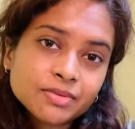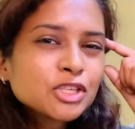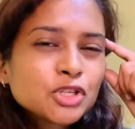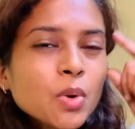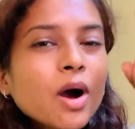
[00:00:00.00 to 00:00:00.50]

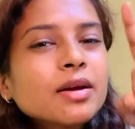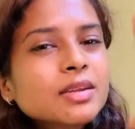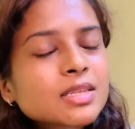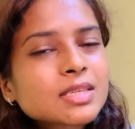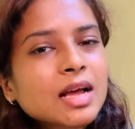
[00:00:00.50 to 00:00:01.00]
Do you
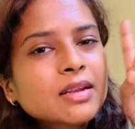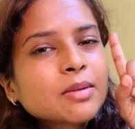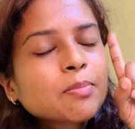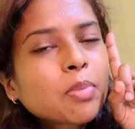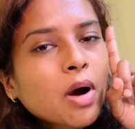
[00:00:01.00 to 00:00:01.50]
understand
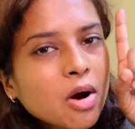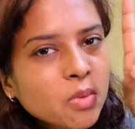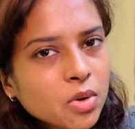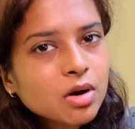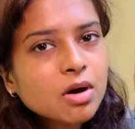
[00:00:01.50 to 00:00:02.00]
the
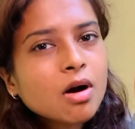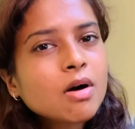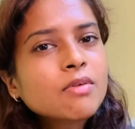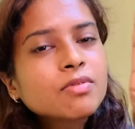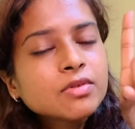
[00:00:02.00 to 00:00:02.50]
power
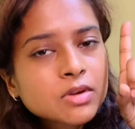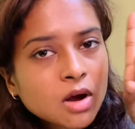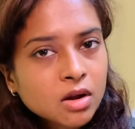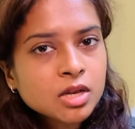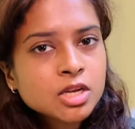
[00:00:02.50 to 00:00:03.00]
of
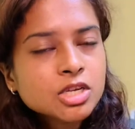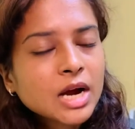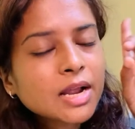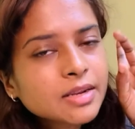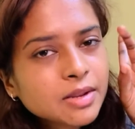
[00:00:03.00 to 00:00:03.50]
knowledge
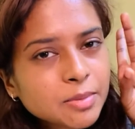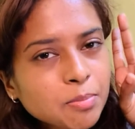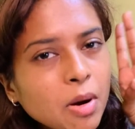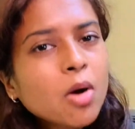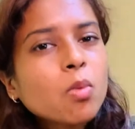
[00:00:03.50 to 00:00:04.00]
and the
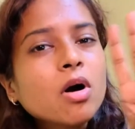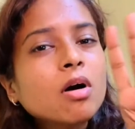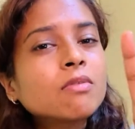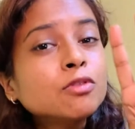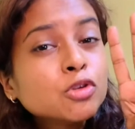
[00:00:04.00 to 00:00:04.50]
power
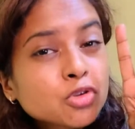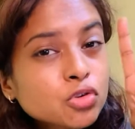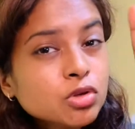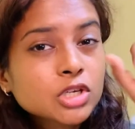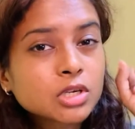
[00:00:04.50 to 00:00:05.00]
of
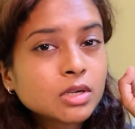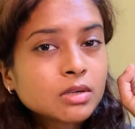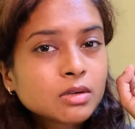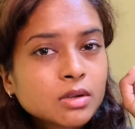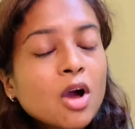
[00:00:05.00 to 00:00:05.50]
nutrition?
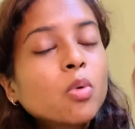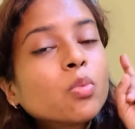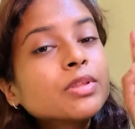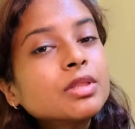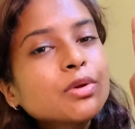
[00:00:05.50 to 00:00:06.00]

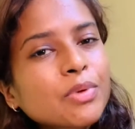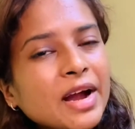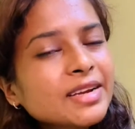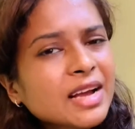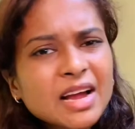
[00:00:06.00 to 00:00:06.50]
With the
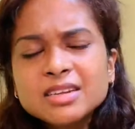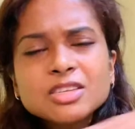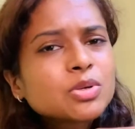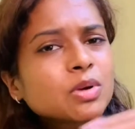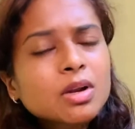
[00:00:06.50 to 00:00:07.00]
right guidance,
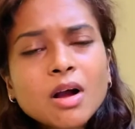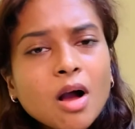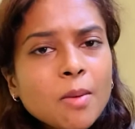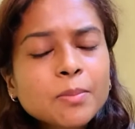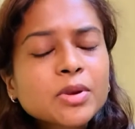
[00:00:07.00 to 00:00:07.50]
you could
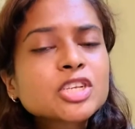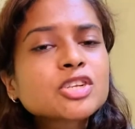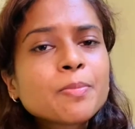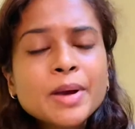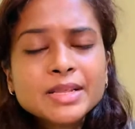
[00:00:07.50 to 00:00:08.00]
accomplish
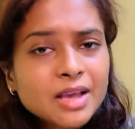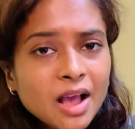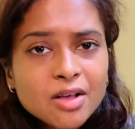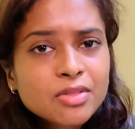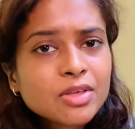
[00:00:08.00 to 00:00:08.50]
better
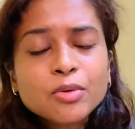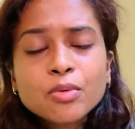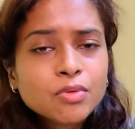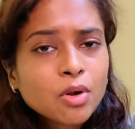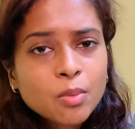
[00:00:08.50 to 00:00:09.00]
health and
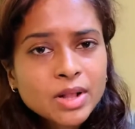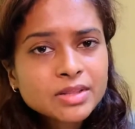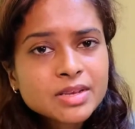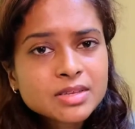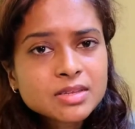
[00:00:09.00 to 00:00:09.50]
overall
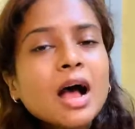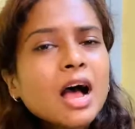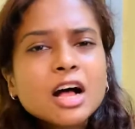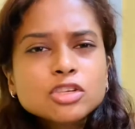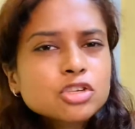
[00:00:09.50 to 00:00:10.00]
wellness.
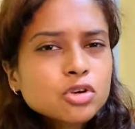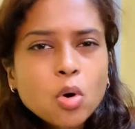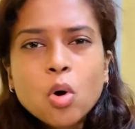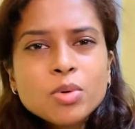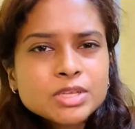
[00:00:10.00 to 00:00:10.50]
Health should
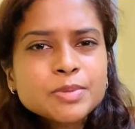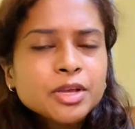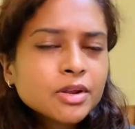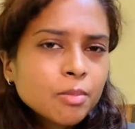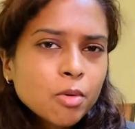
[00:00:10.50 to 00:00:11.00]
always be a
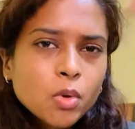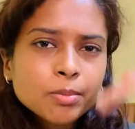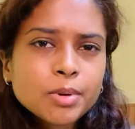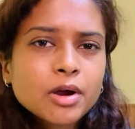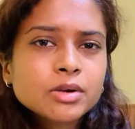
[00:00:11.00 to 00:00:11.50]
number one
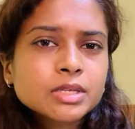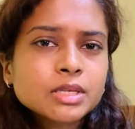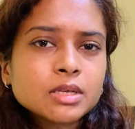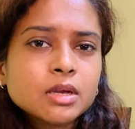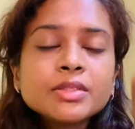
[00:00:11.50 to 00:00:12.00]

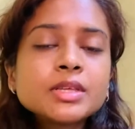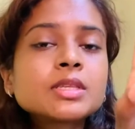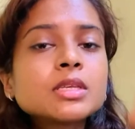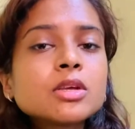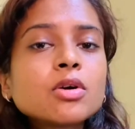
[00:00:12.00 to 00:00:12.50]
priority. The
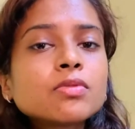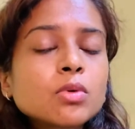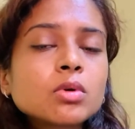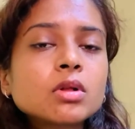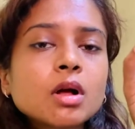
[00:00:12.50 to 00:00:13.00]
CEO of
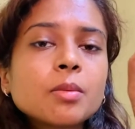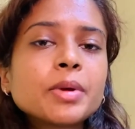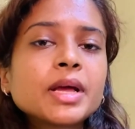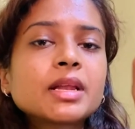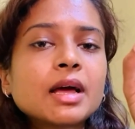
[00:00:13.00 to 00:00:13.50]
Google
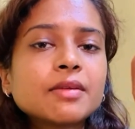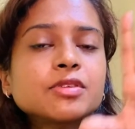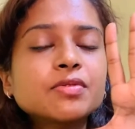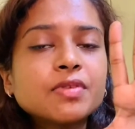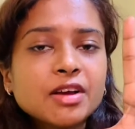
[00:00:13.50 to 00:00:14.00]
compared life to
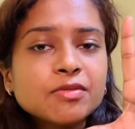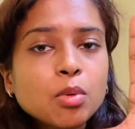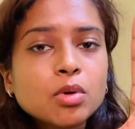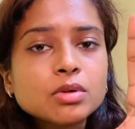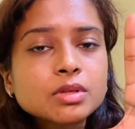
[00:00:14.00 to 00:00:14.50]
5
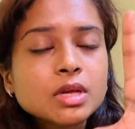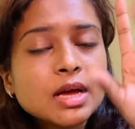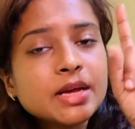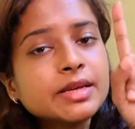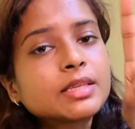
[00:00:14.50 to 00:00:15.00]
balls.
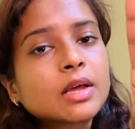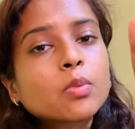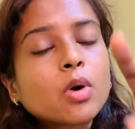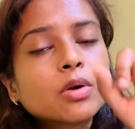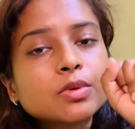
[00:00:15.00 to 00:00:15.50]
He said
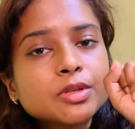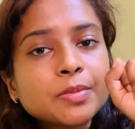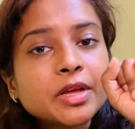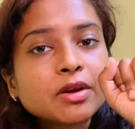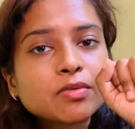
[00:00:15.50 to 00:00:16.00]
one was
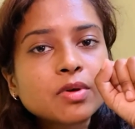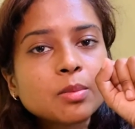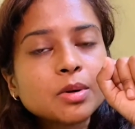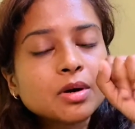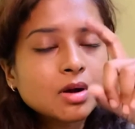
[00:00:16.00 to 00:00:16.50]
made of
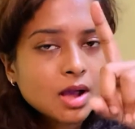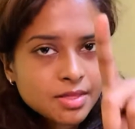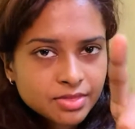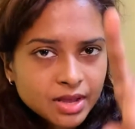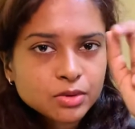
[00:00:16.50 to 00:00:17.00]
rubber,
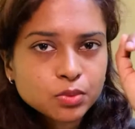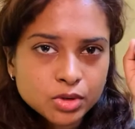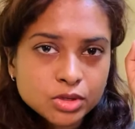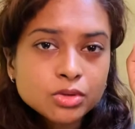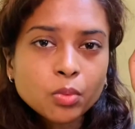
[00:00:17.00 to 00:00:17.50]
and that
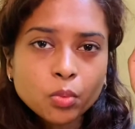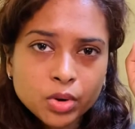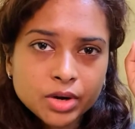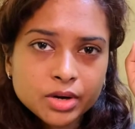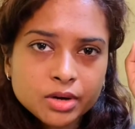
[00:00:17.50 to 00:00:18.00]
was
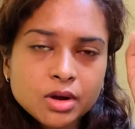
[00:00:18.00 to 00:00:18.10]
work.